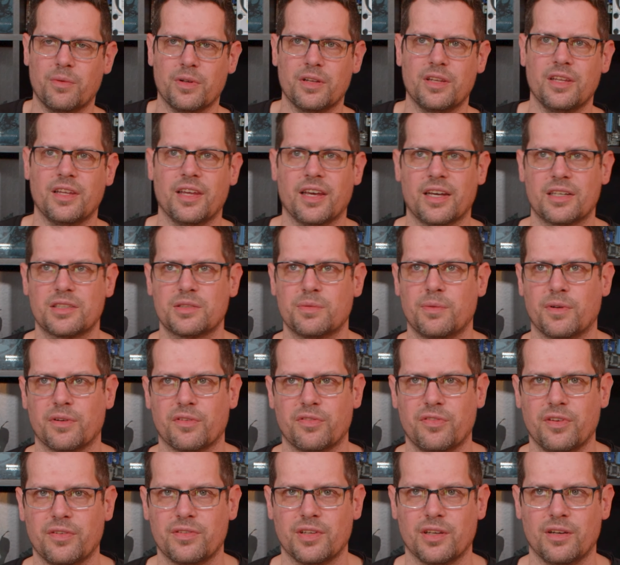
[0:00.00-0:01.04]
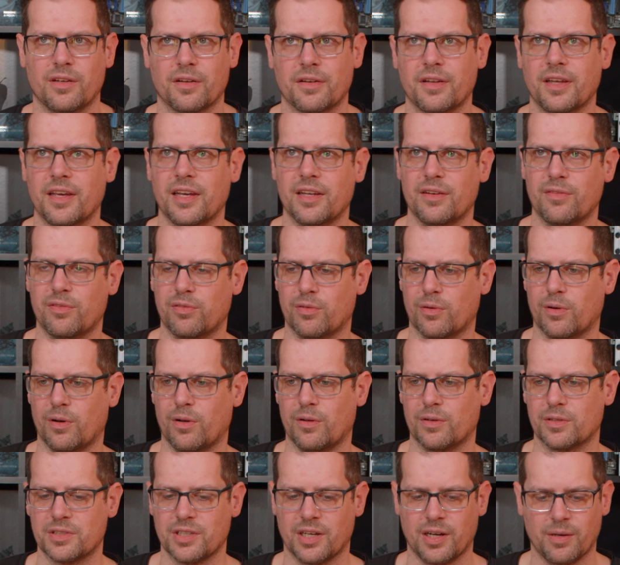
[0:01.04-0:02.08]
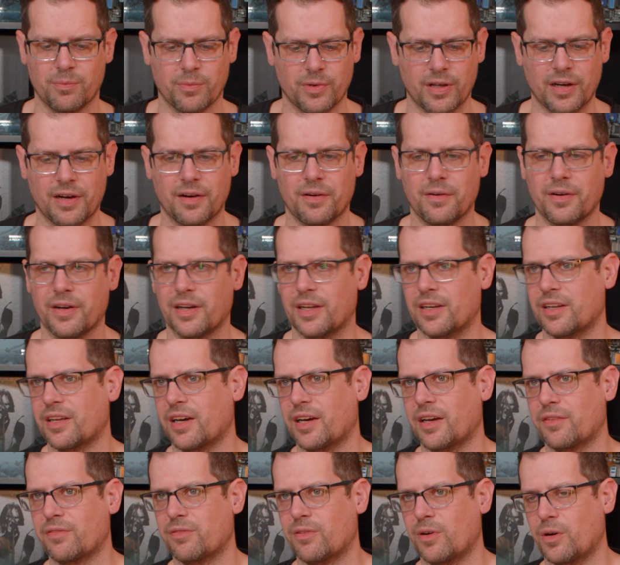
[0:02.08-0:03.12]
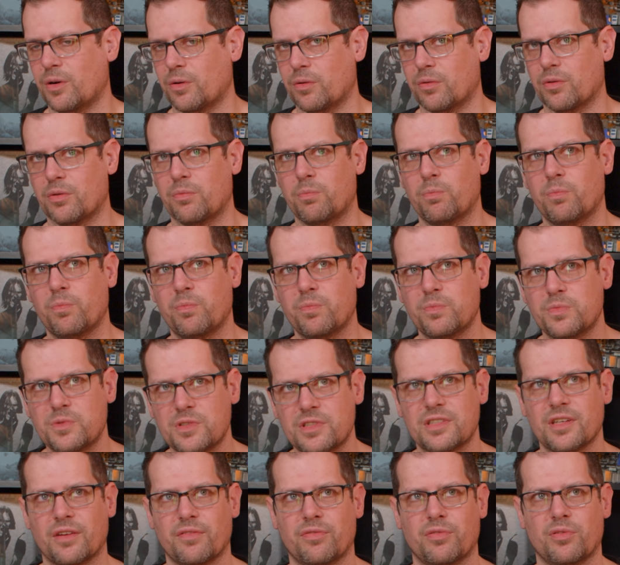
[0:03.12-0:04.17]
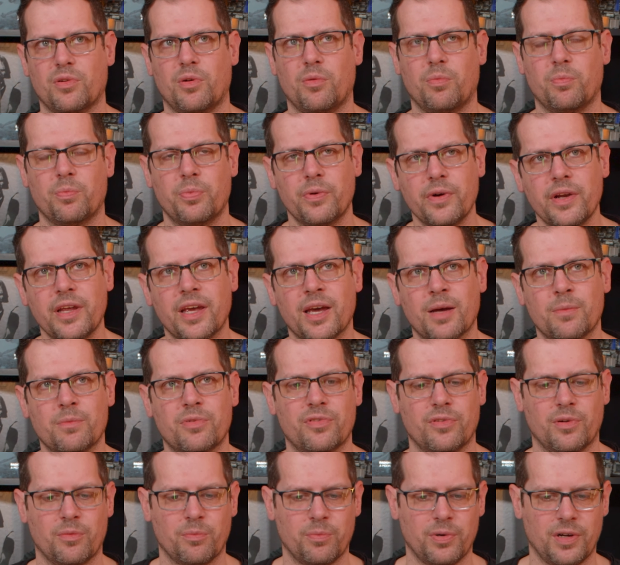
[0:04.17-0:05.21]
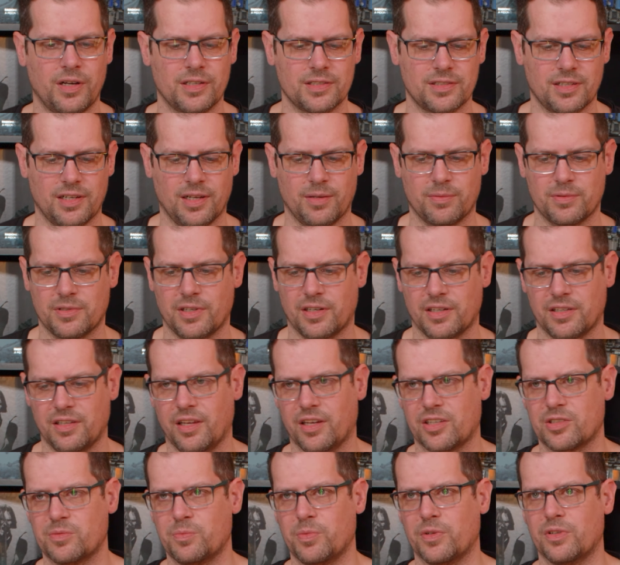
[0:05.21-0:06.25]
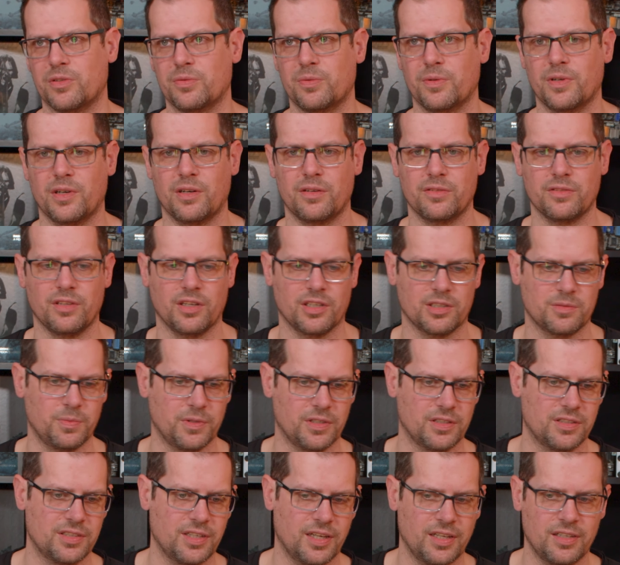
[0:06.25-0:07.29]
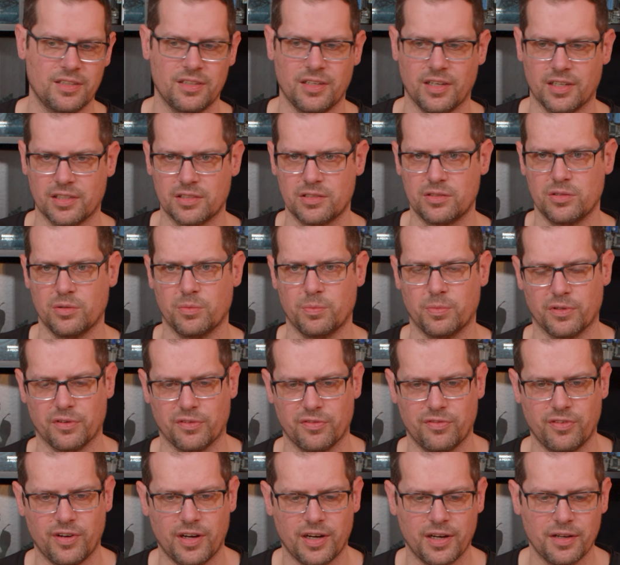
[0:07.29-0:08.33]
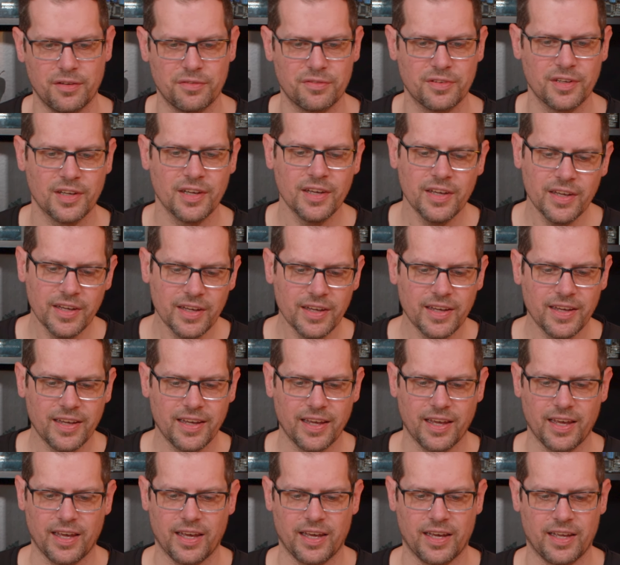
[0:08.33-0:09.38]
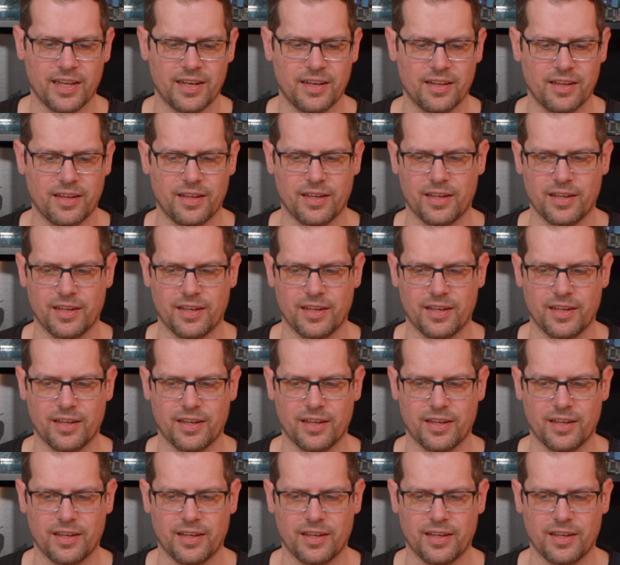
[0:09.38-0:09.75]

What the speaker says: with the X150.8 for a long time now, and I've owned several preamps from Pulse Labs like the XP12, the XP10, the X2.5, and